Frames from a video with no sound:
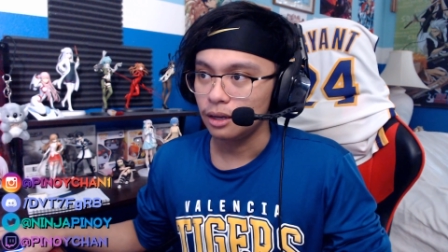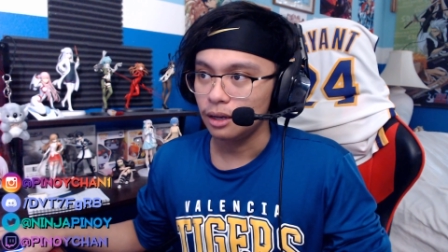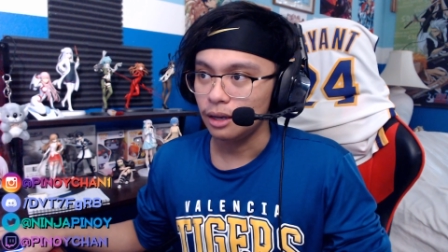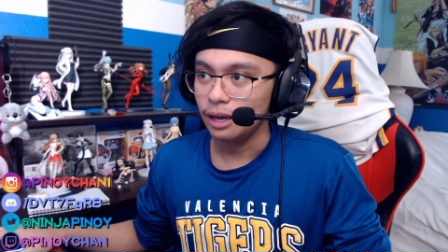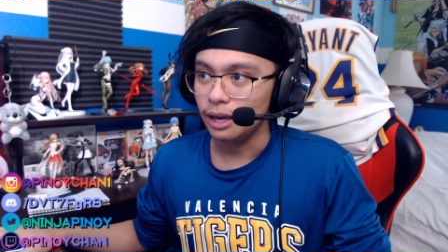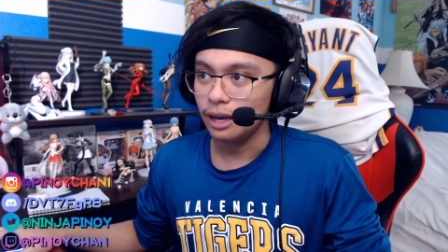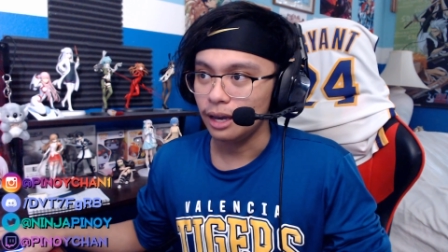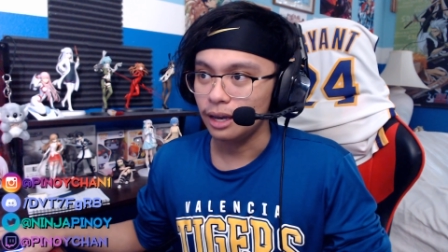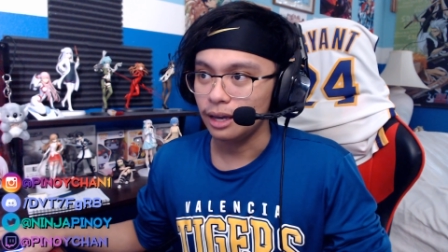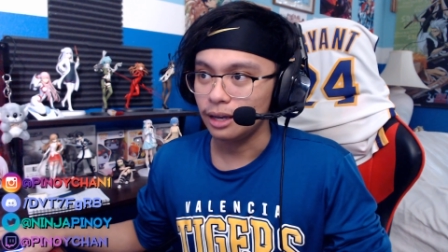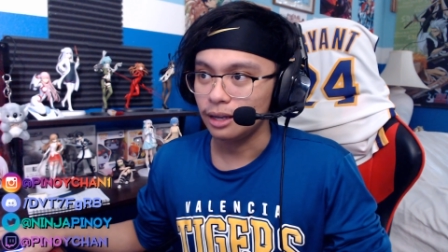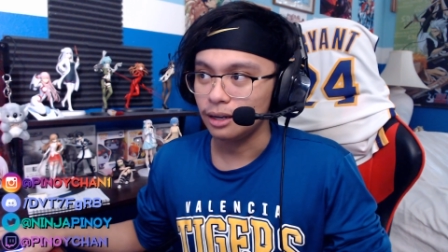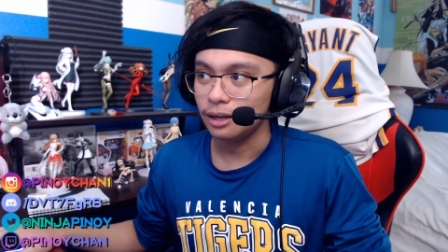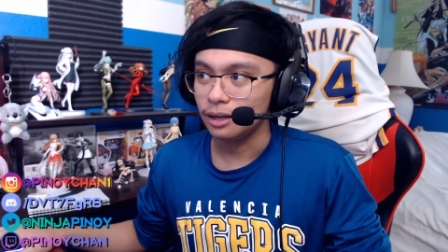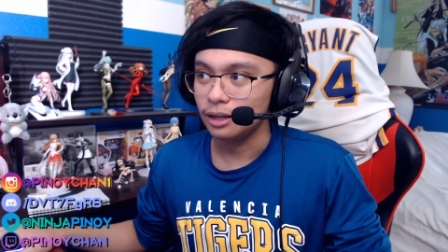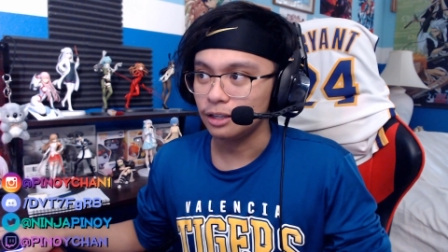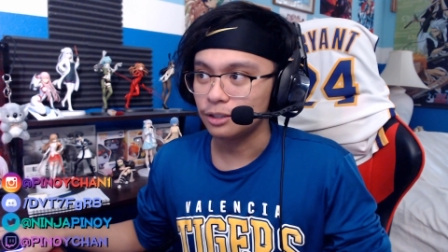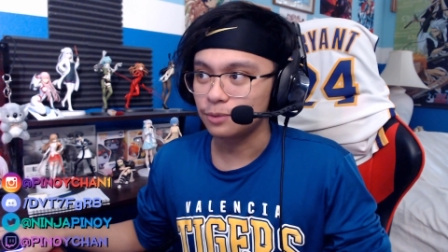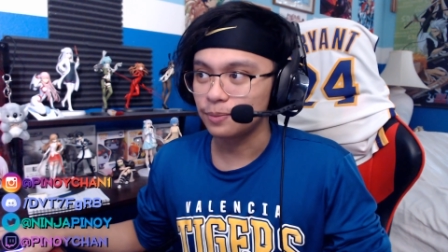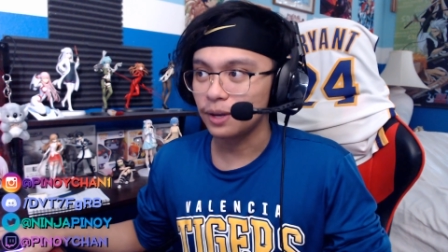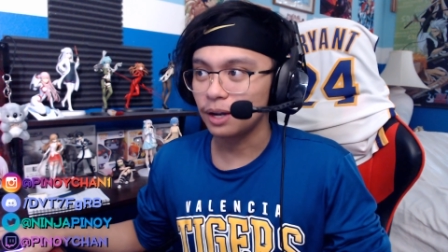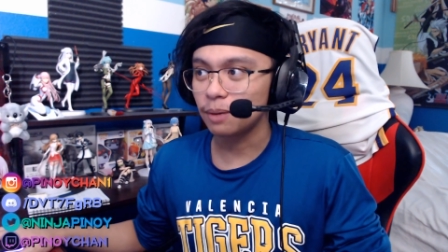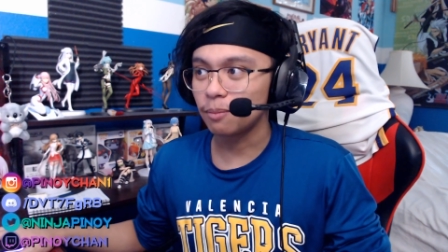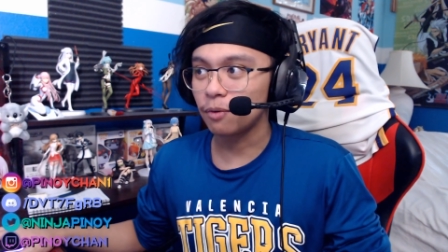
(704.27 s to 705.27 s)
and
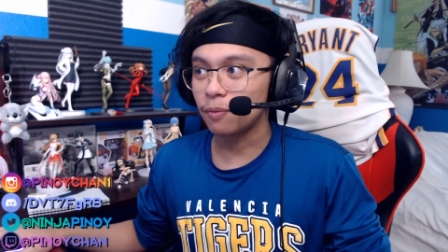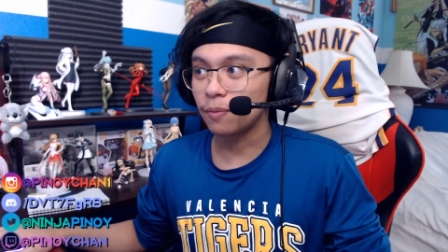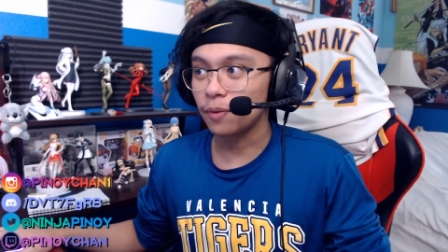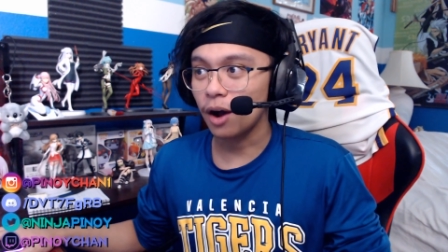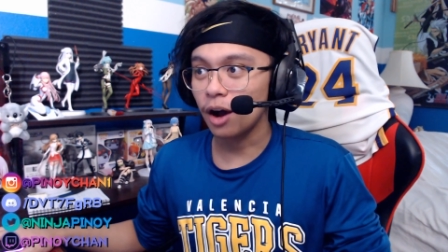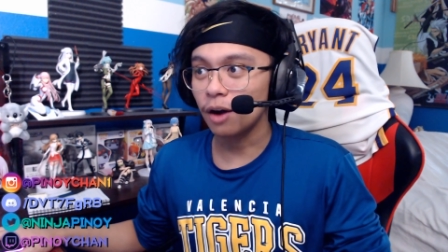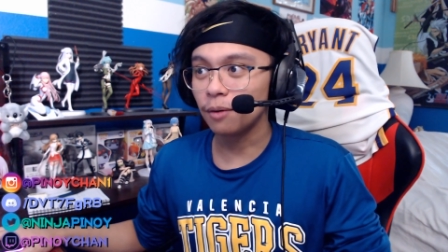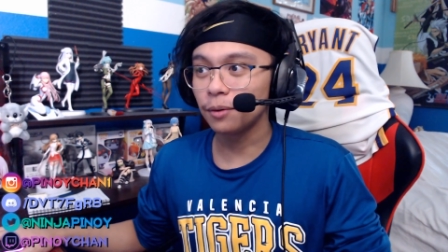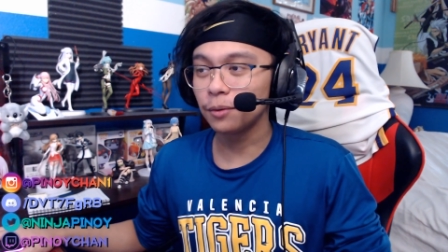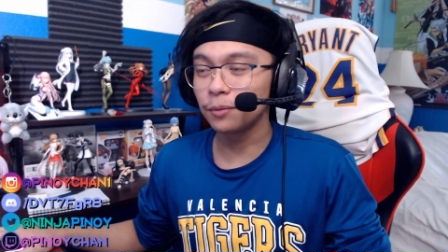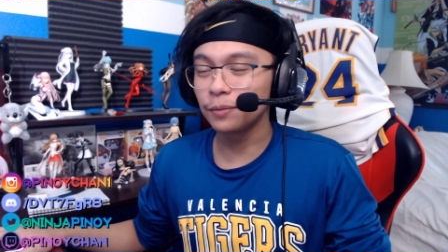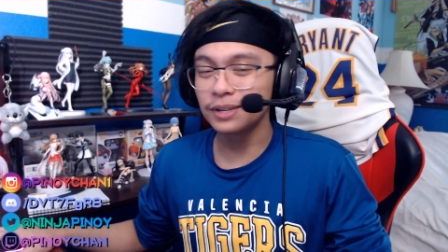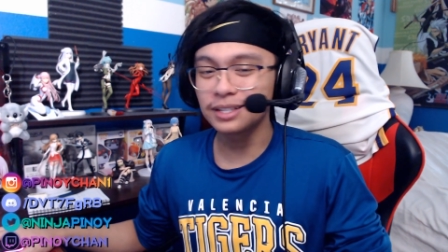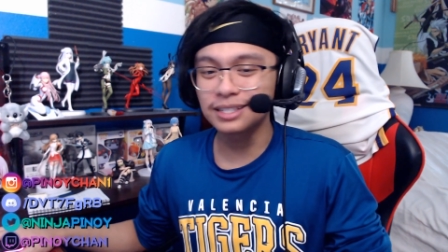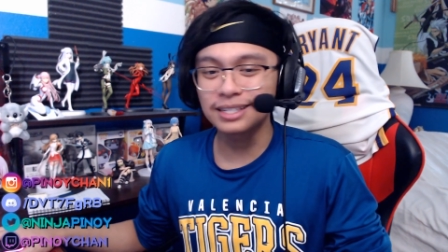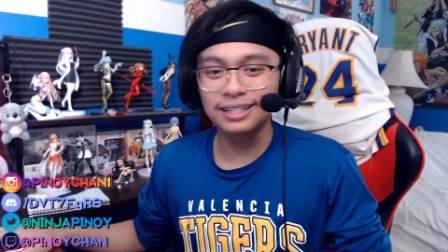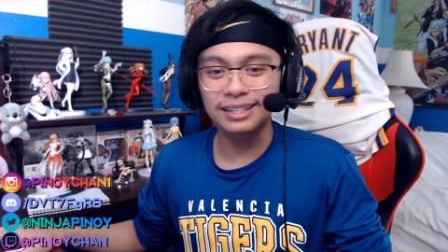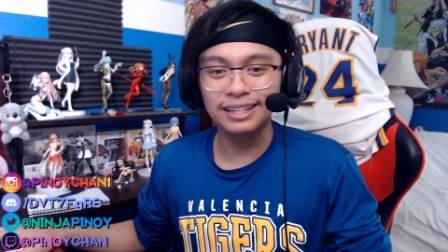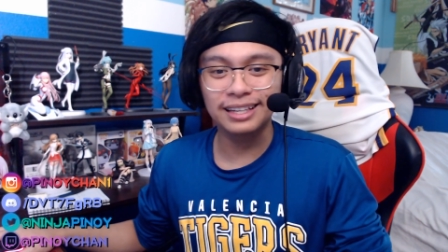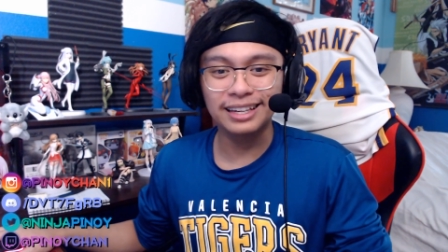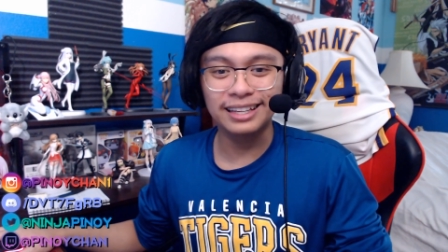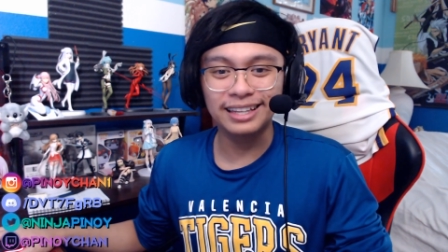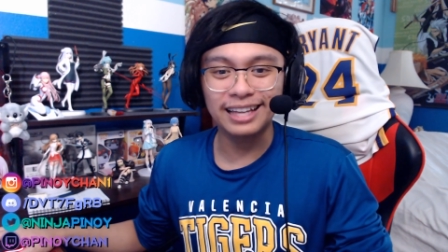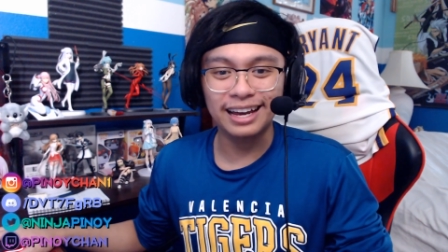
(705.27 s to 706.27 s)
it's become a problem
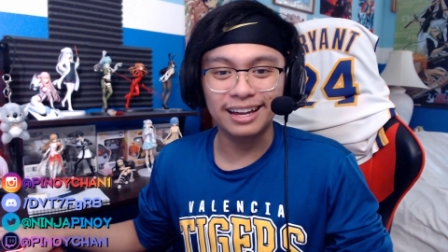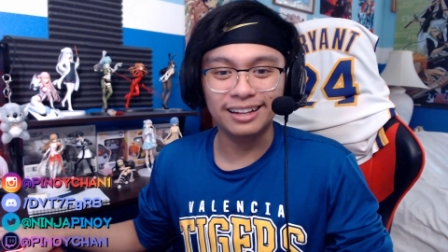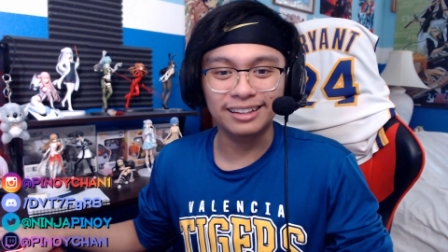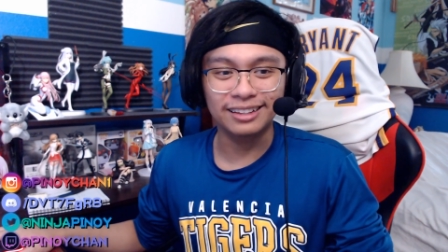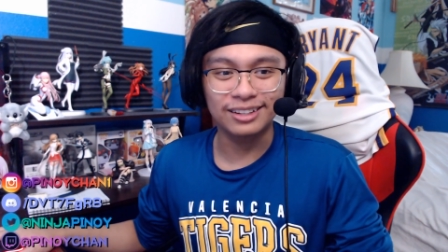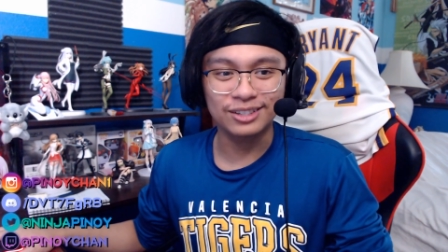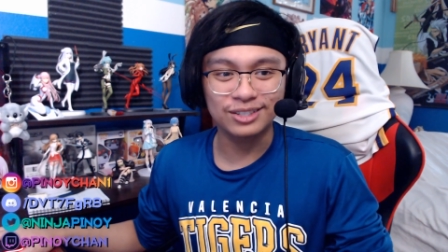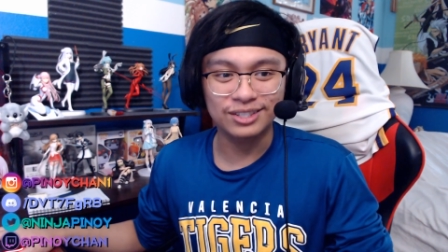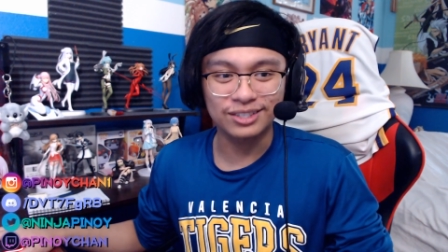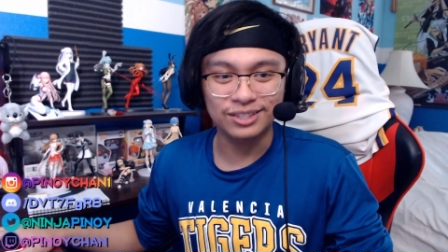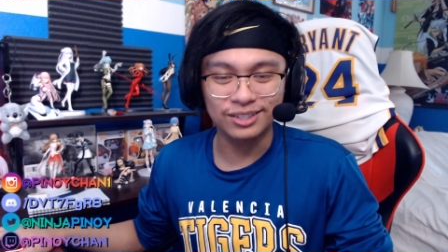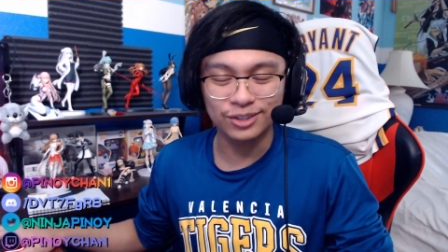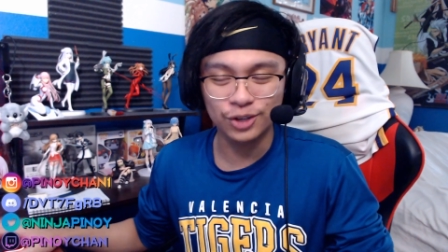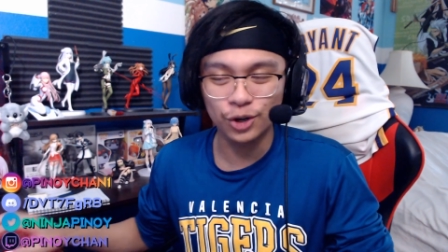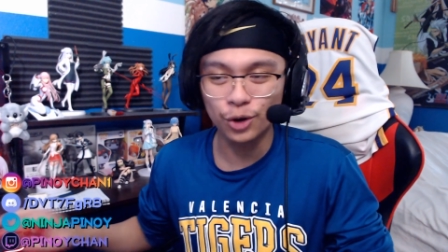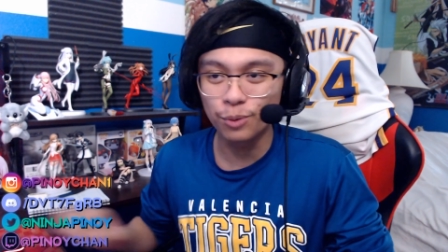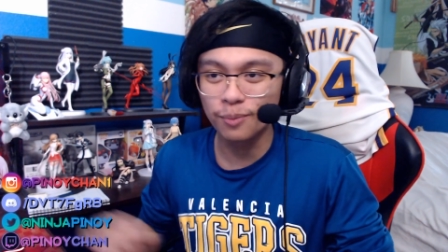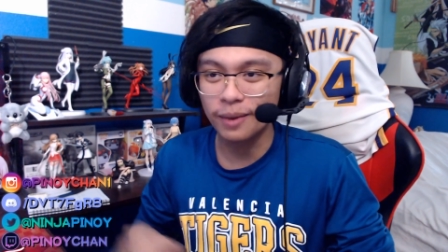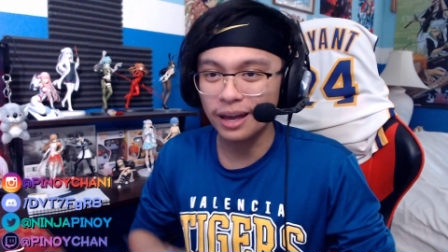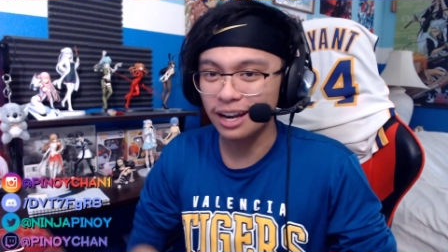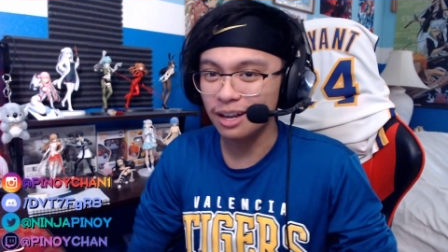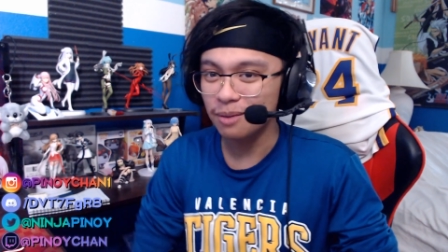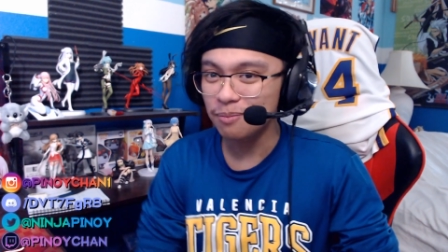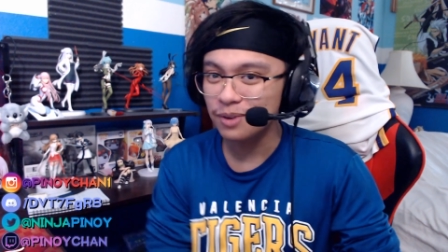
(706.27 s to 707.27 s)
recently that there's too
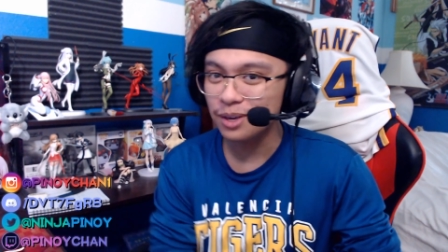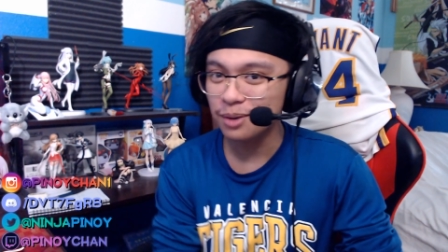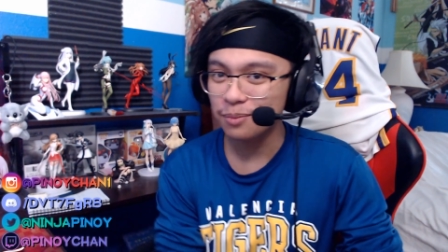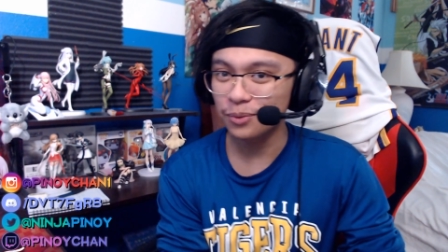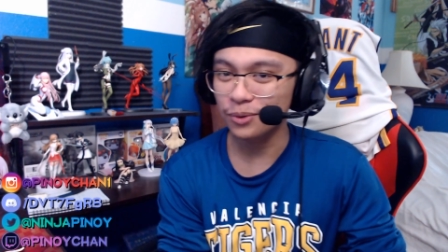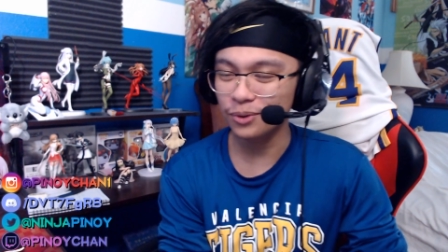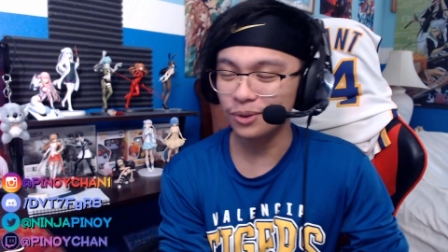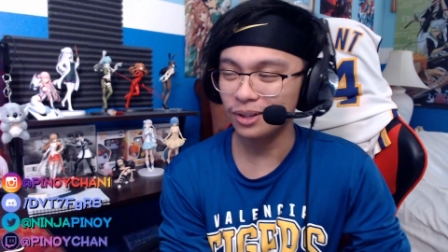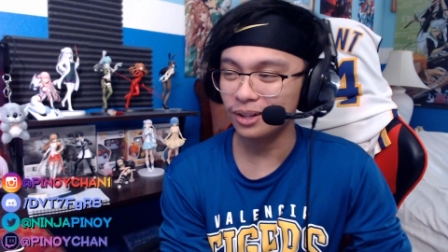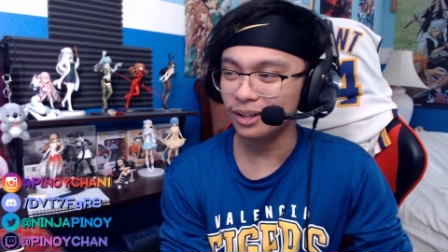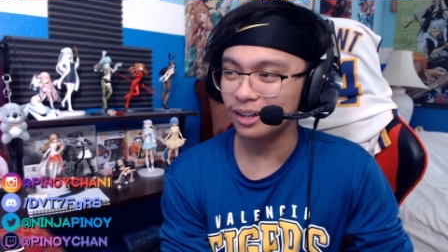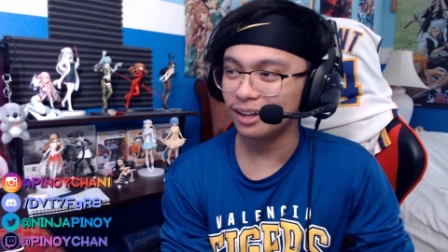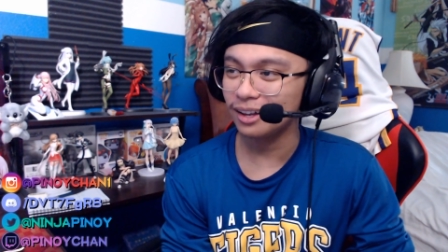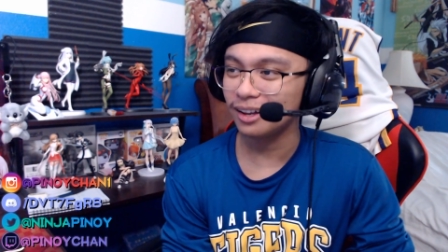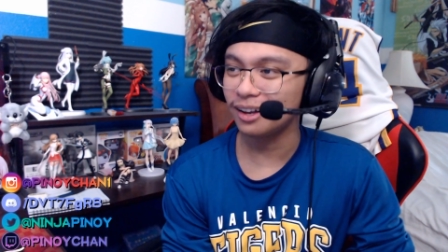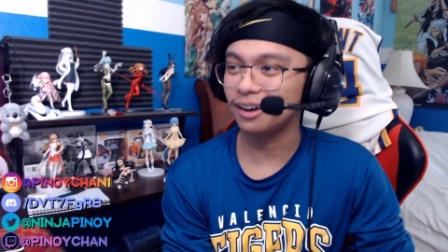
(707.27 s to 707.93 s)
many people